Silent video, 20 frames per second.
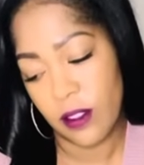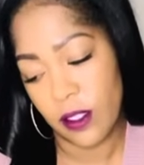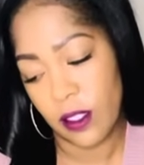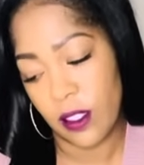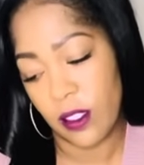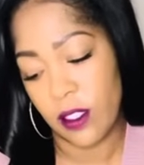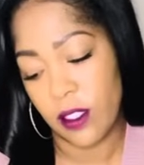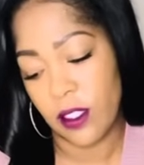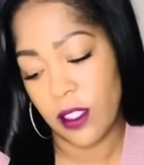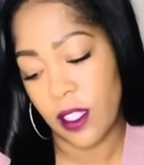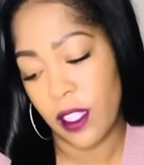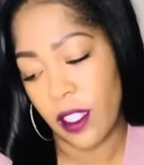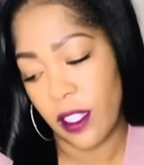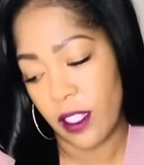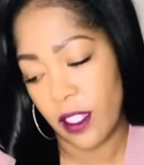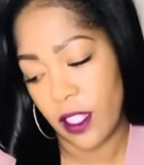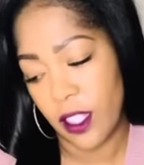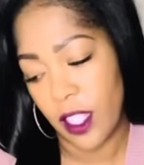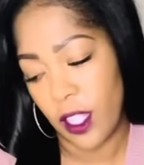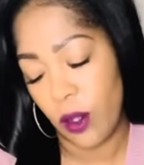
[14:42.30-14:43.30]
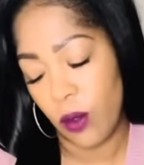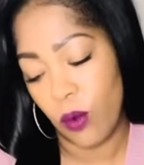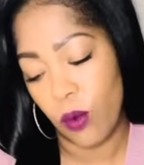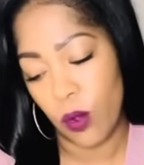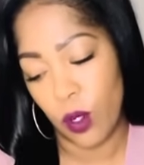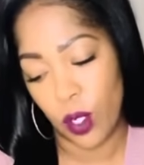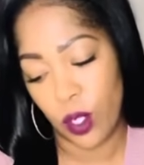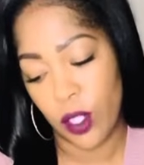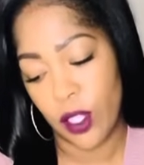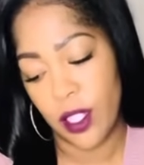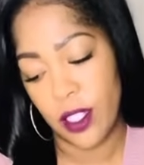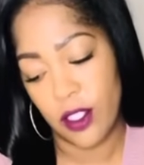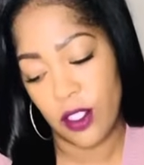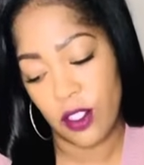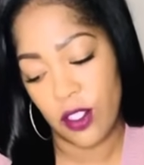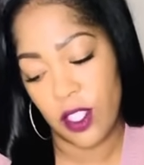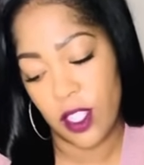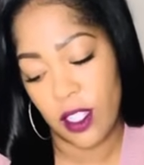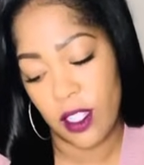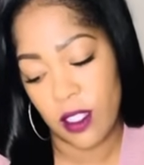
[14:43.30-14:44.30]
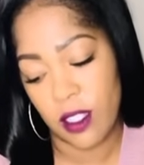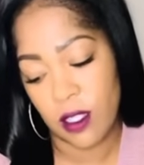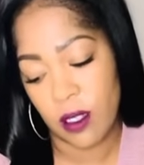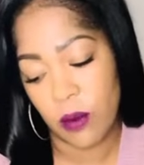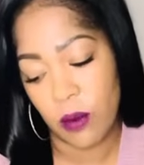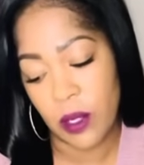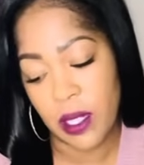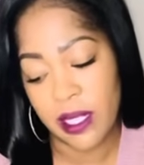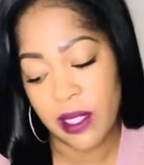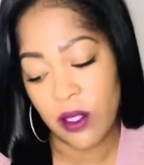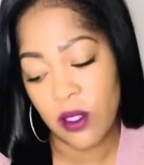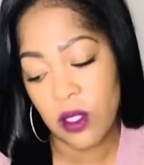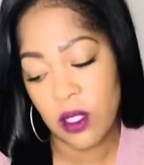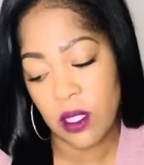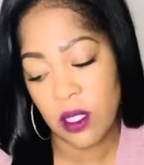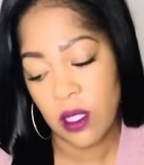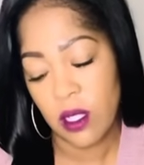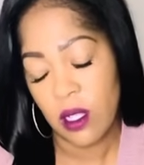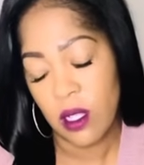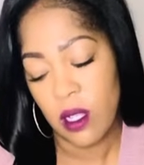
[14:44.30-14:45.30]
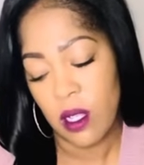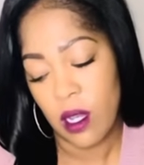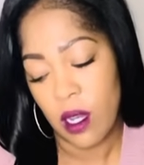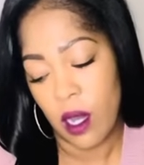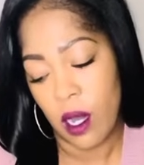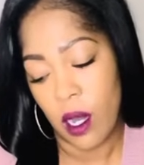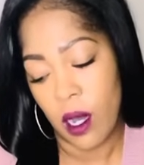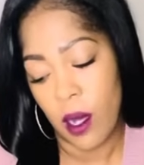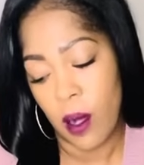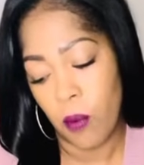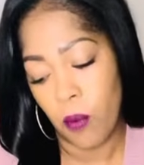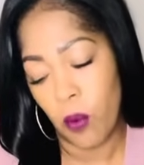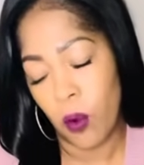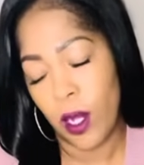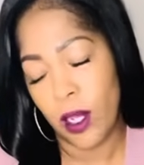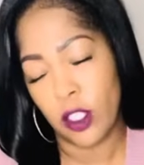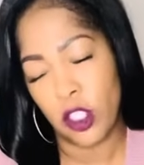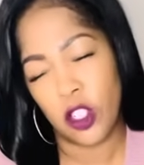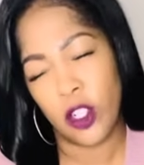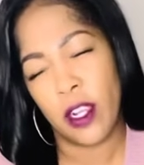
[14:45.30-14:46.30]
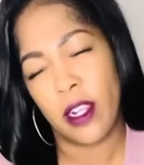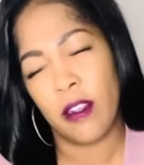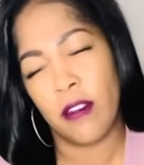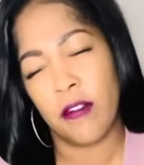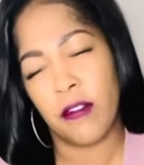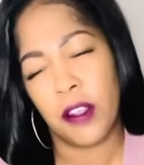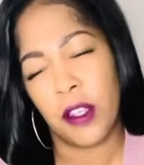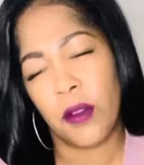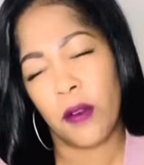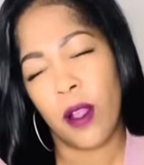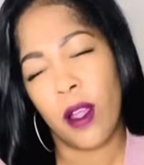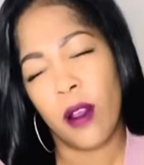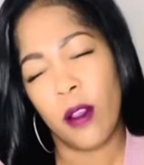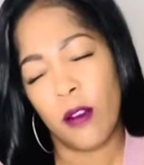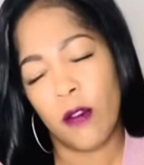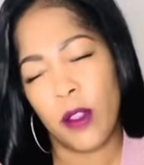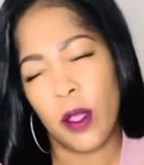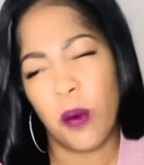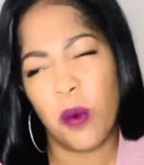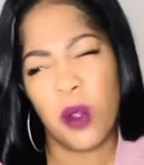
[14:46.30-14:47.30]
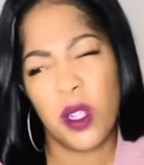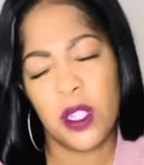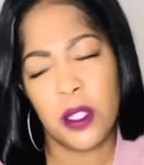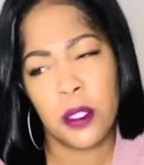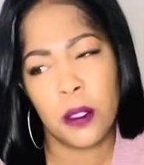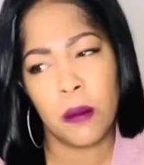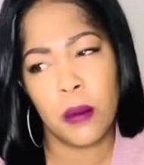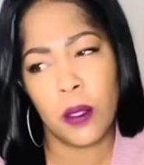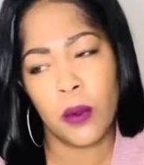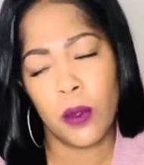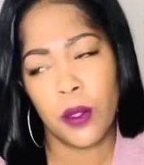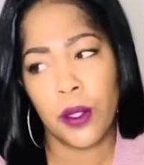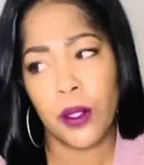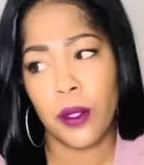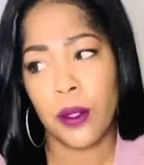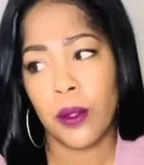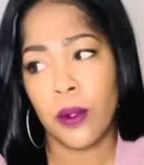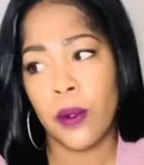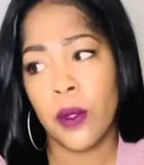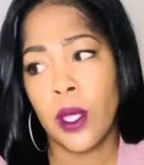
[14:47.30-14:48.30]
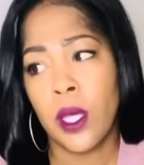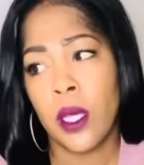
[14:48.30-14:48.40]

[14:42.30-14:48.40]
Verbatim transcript: looks like they were entertaining someone else um, while trying to figure out if they wanted to be with you.